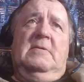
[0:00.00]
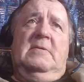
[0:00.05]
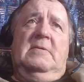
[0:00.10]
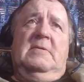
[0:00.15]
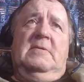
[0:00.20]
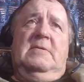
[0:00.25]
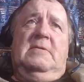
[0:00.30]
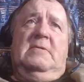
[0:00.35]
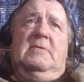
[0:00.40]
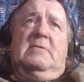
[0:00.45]

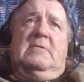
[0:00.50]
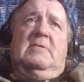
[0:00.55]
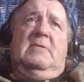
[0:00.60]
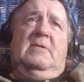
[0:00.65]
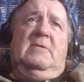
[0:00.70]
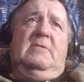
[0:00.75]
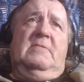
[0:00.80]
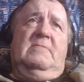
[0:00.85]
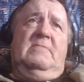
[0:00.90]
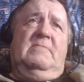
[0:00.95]
you're
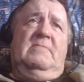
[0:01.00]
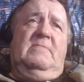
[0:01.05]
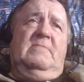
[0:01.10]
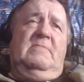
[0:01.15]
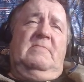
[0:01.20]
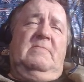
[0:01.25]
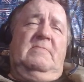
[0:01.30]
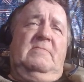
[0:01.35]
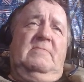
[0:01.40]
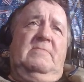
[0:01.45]
going to
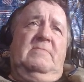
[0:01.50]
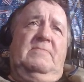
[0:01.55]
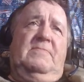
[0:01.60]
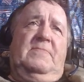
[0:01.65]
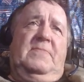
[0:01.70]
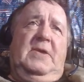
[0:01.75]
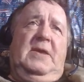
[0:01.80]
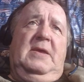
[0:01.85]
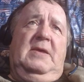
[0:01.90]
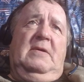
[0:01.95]

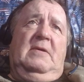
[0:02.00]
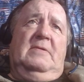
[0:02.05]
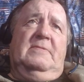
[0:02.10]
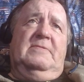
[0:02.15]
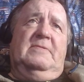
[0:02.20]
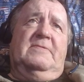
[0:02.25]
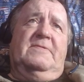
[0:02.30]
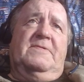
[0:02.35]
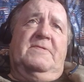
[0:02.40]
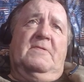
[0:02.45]
be on
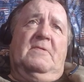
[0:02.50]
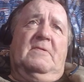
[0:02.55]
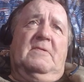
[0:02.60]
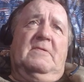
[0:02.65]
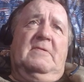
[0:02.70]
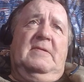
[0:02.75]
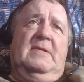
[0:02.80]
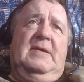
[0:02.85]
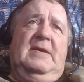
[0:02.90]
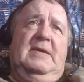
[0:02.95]
the
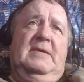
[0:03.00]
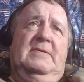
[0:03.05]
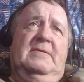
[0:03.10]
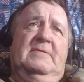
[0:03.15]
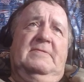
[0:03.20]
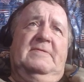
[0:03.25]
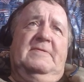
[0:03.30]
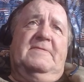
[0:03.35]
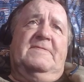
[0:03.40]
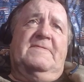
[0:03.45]
short end
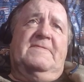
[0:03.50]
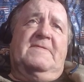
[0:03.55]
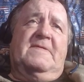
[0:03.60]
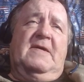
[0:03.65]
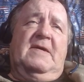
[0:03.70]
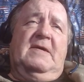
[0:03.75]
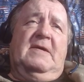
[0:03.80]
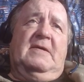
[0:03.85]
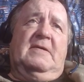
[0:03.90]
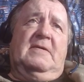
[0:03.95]
of the
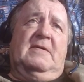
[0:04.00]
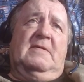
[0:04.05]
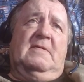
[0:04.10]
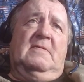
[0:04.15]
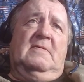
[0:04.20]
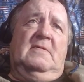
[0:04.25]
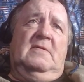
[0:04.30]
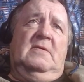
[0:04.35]
stick.